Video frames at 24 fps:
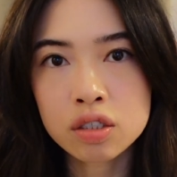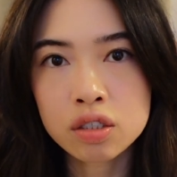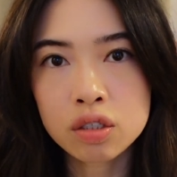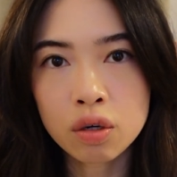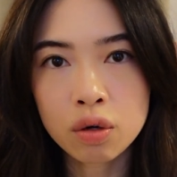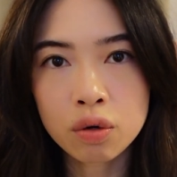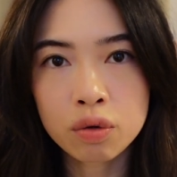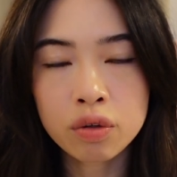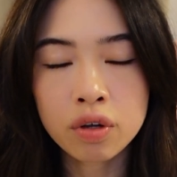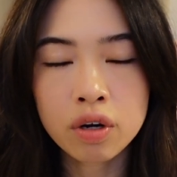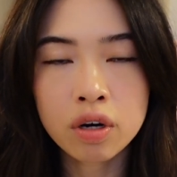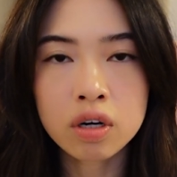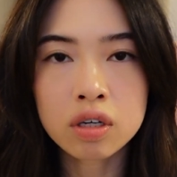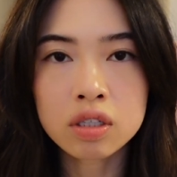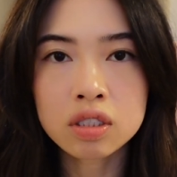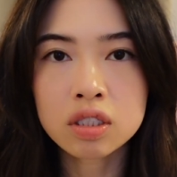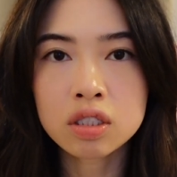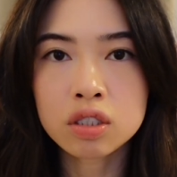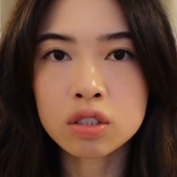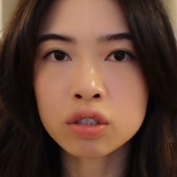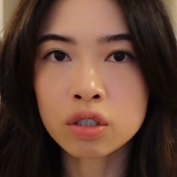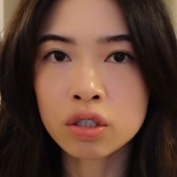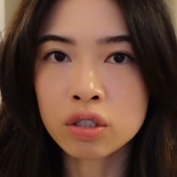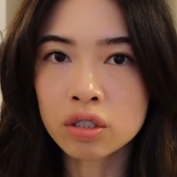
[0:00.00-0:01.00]
So there are
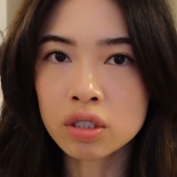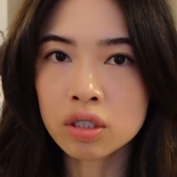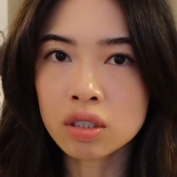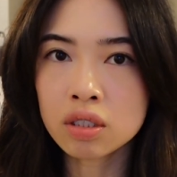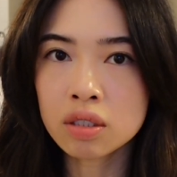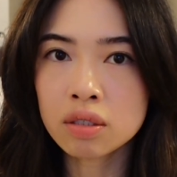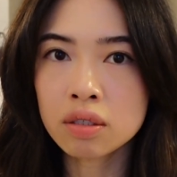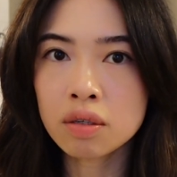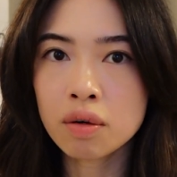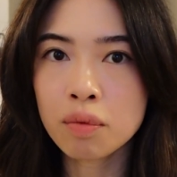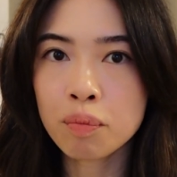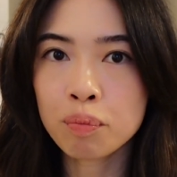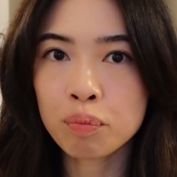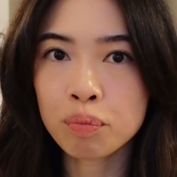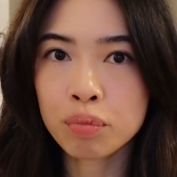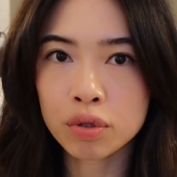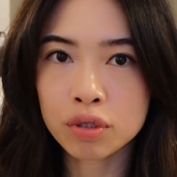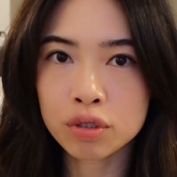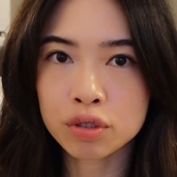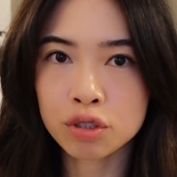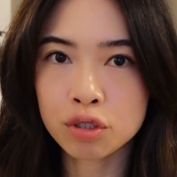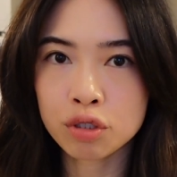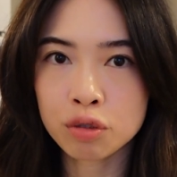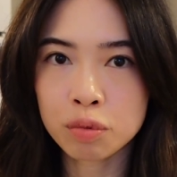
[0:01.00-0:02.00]
certain
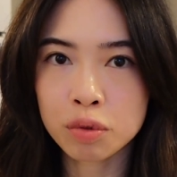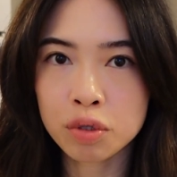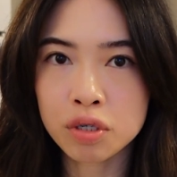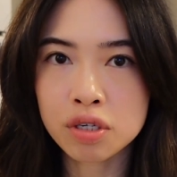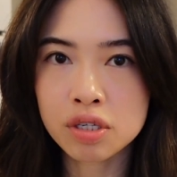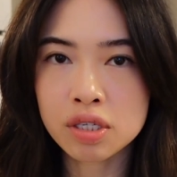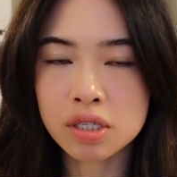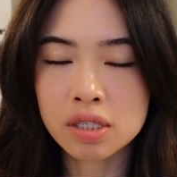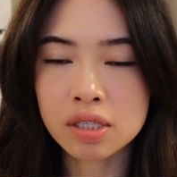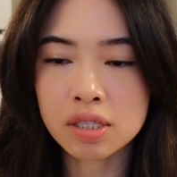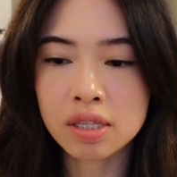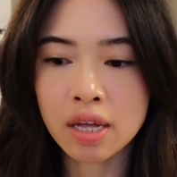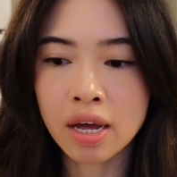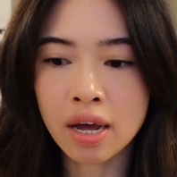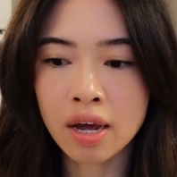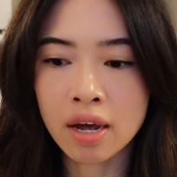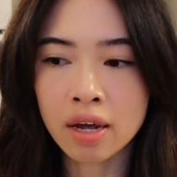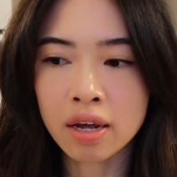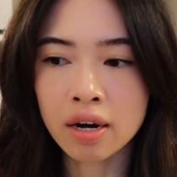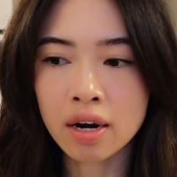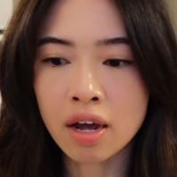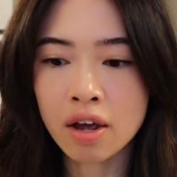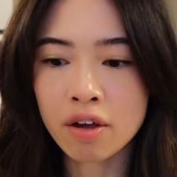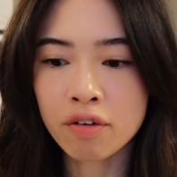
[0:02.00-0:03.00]
booktubers
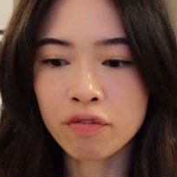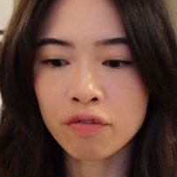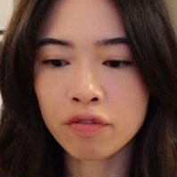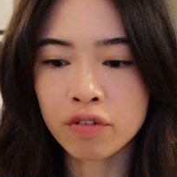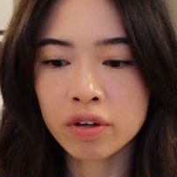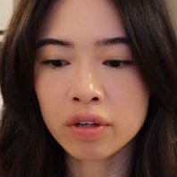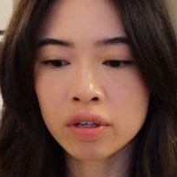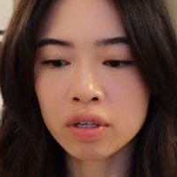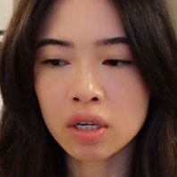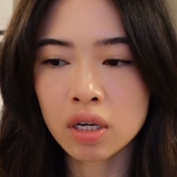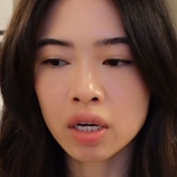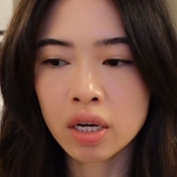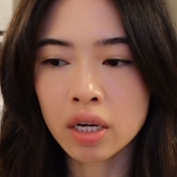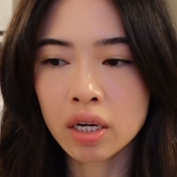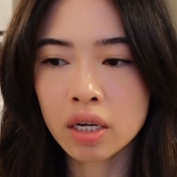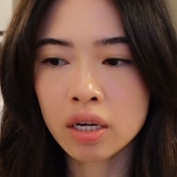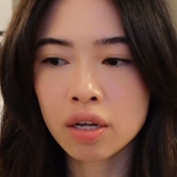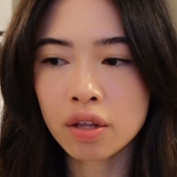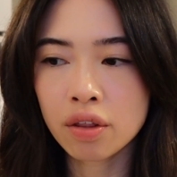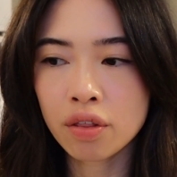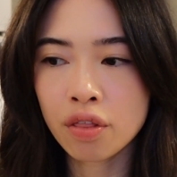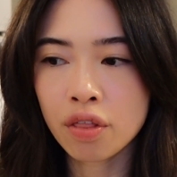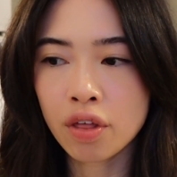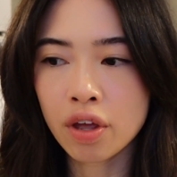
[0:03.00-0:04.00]
that I feel
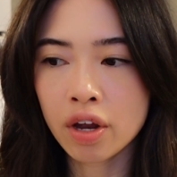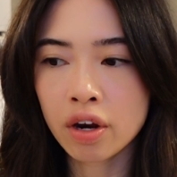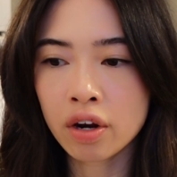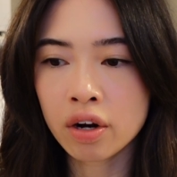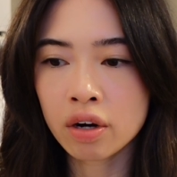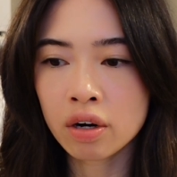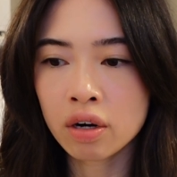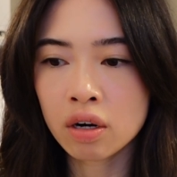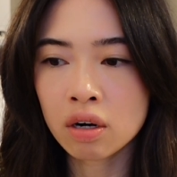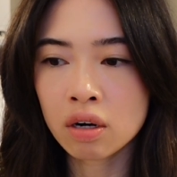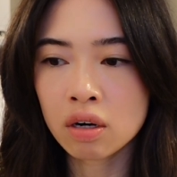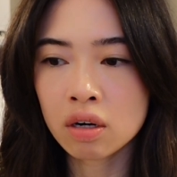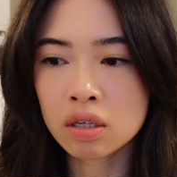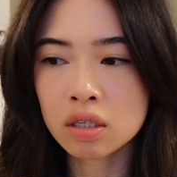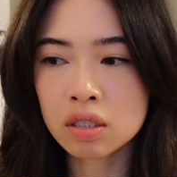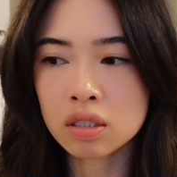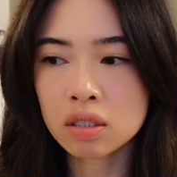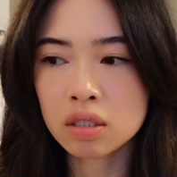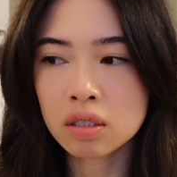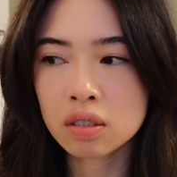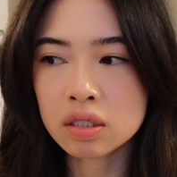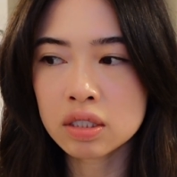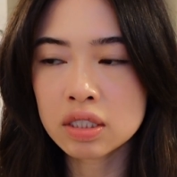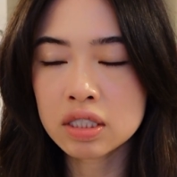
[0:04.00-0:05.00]
like their
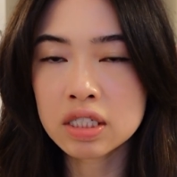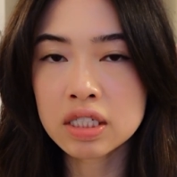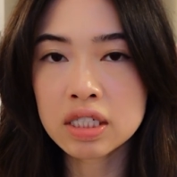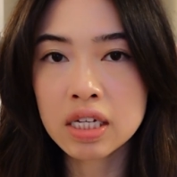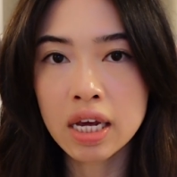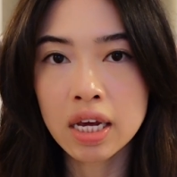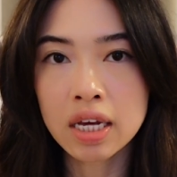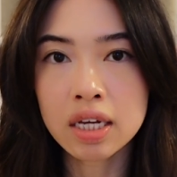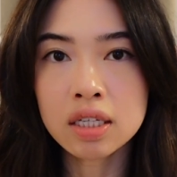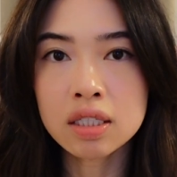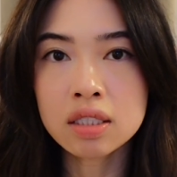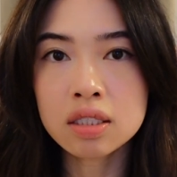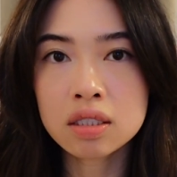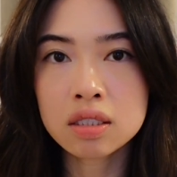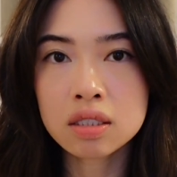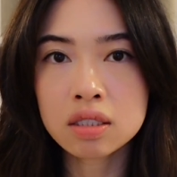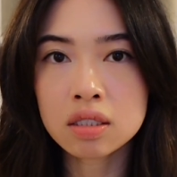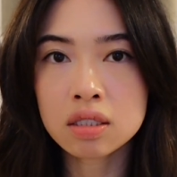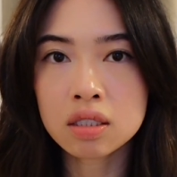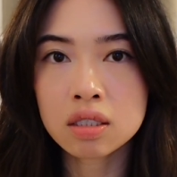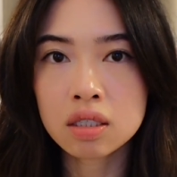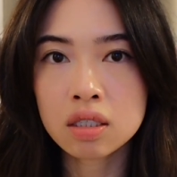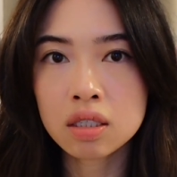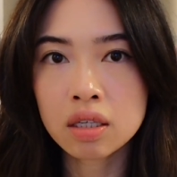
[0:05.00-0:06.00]

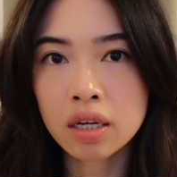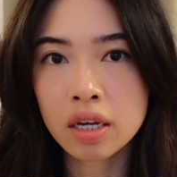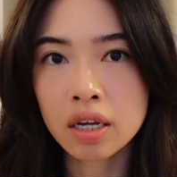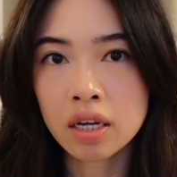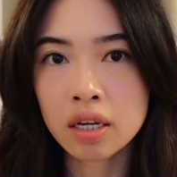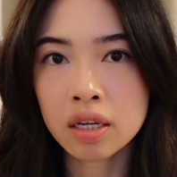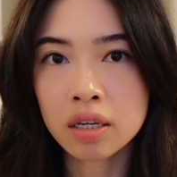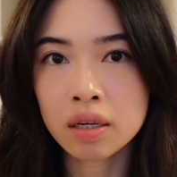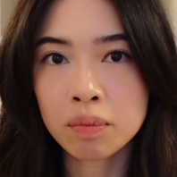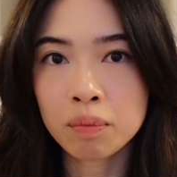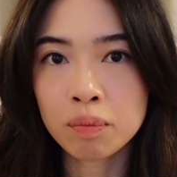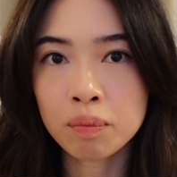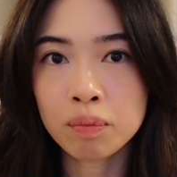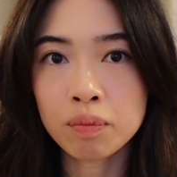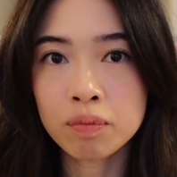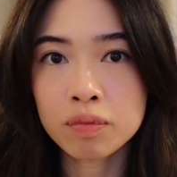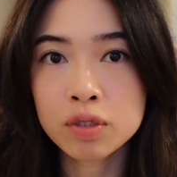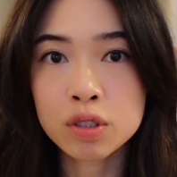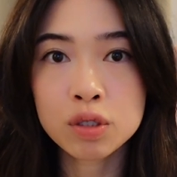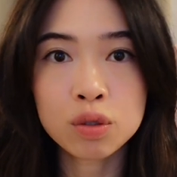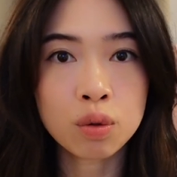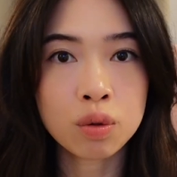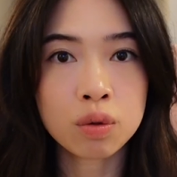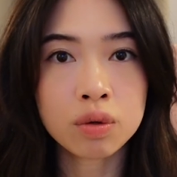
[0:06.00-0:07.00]
tastes in
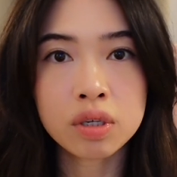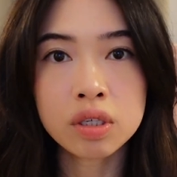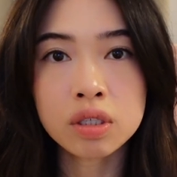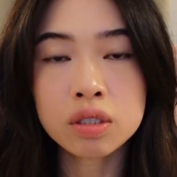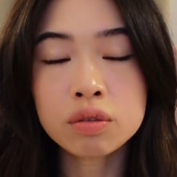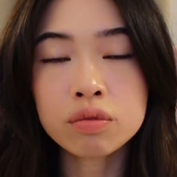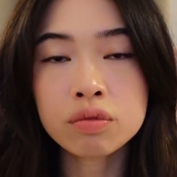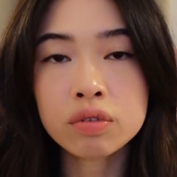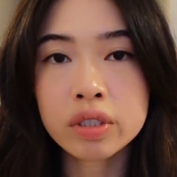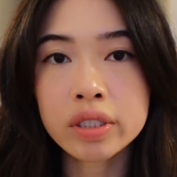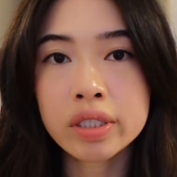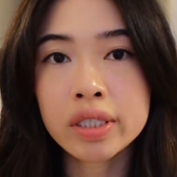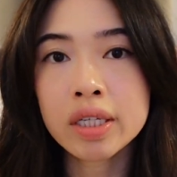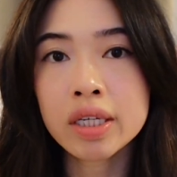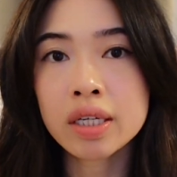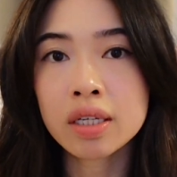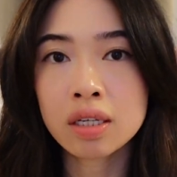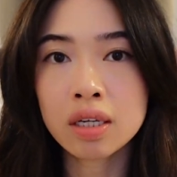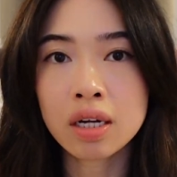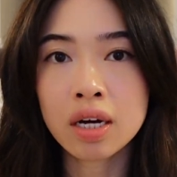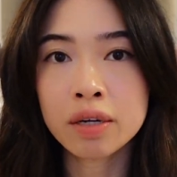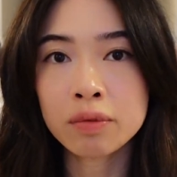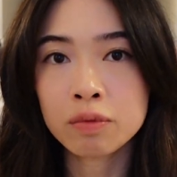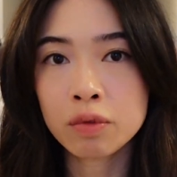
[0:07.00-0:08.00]
stories really
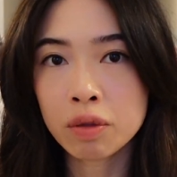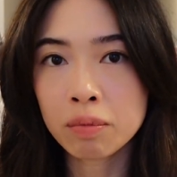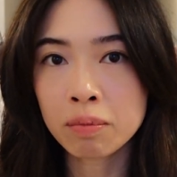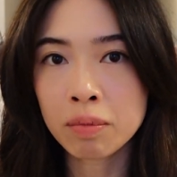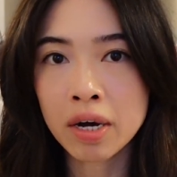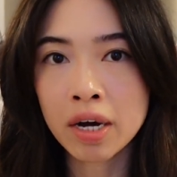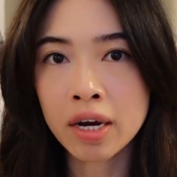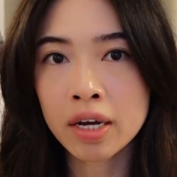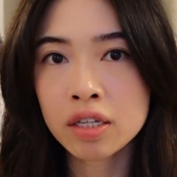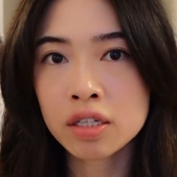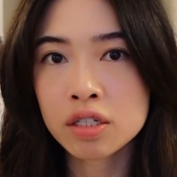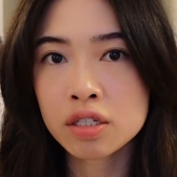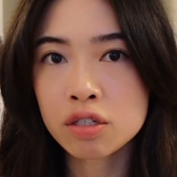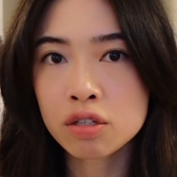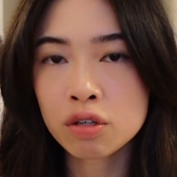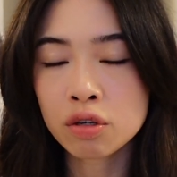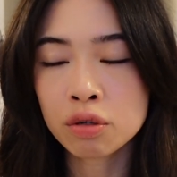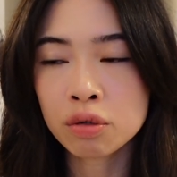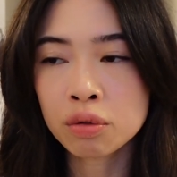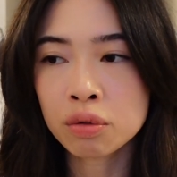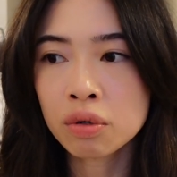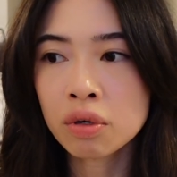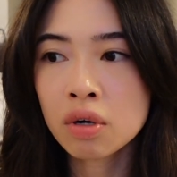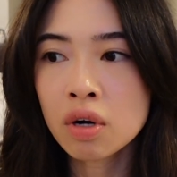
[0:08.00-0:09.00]
align with mine.
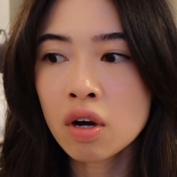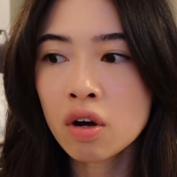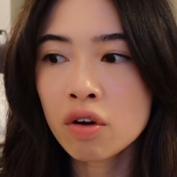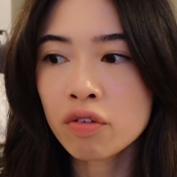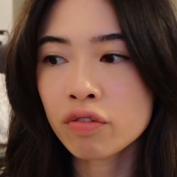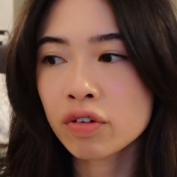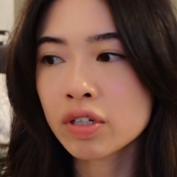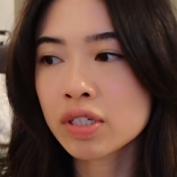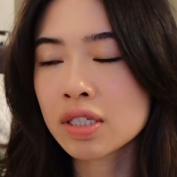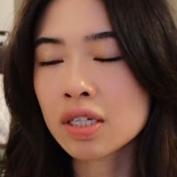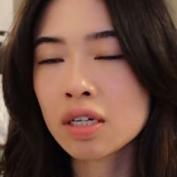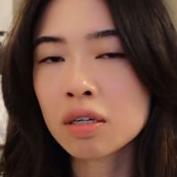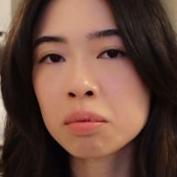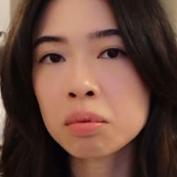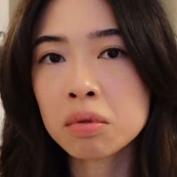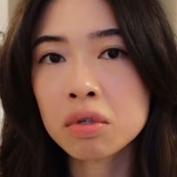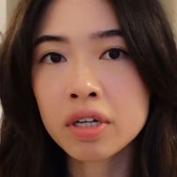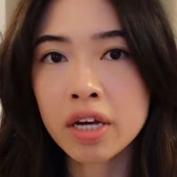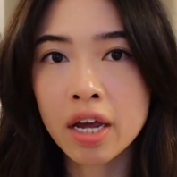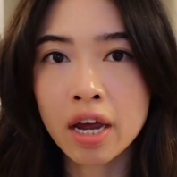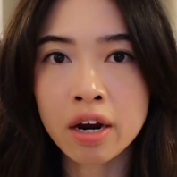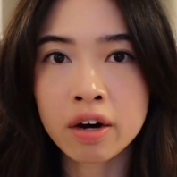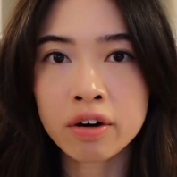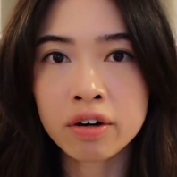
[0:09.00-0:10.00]
So for example,
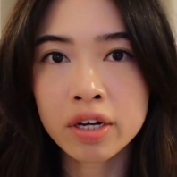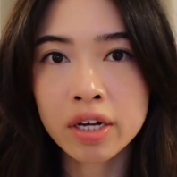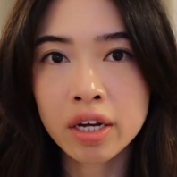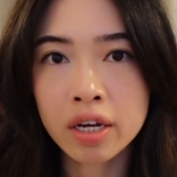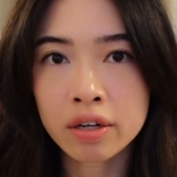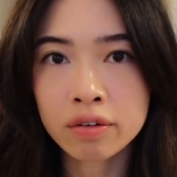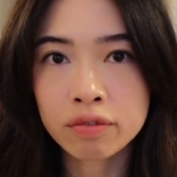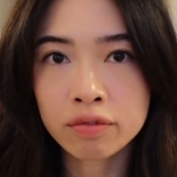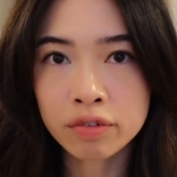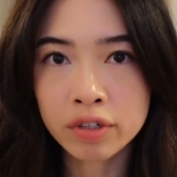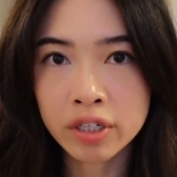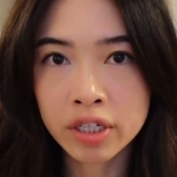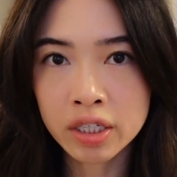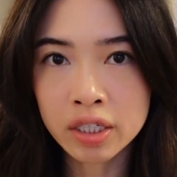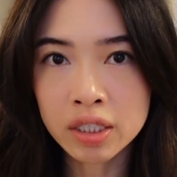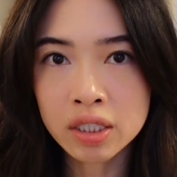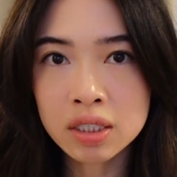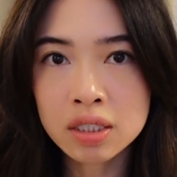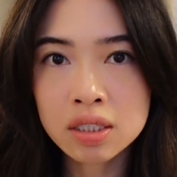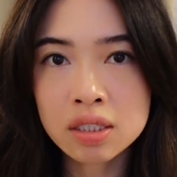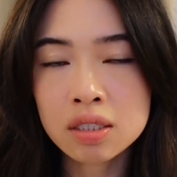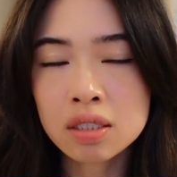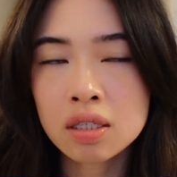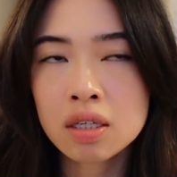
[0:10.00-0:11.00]
Carrie Can
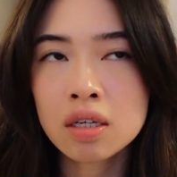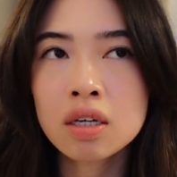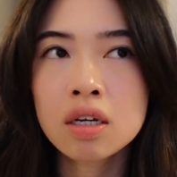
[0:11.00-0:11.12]
Reads,